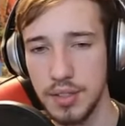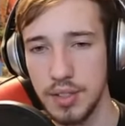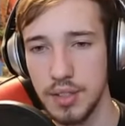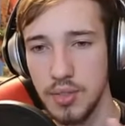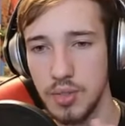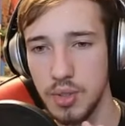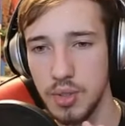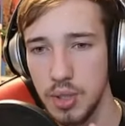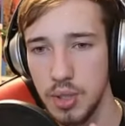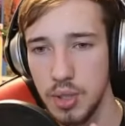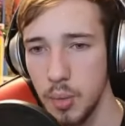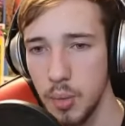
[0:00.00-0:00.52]
in
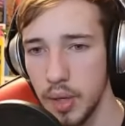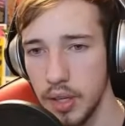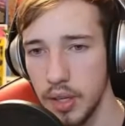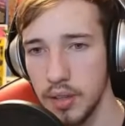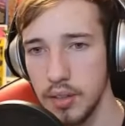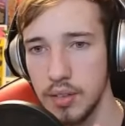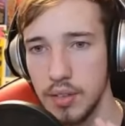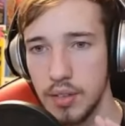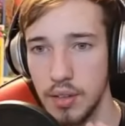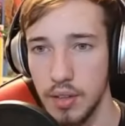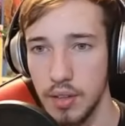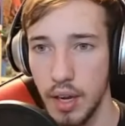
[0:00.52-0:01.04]
2e,
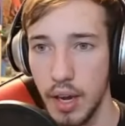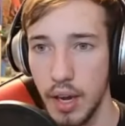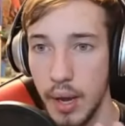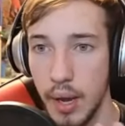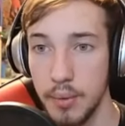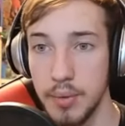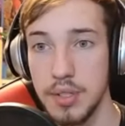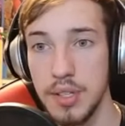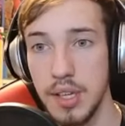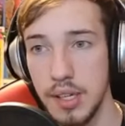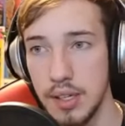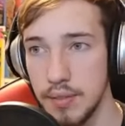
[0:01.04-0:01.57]
I
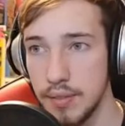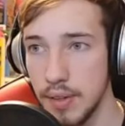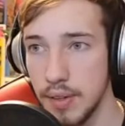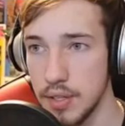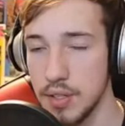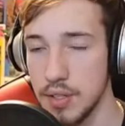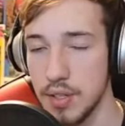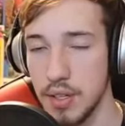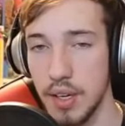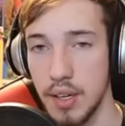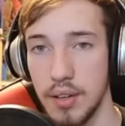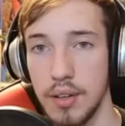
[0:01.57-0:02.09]
would say
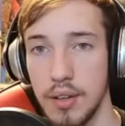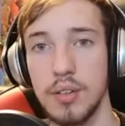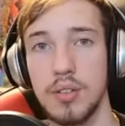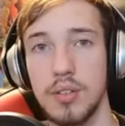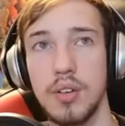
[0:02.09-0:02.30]
investigator,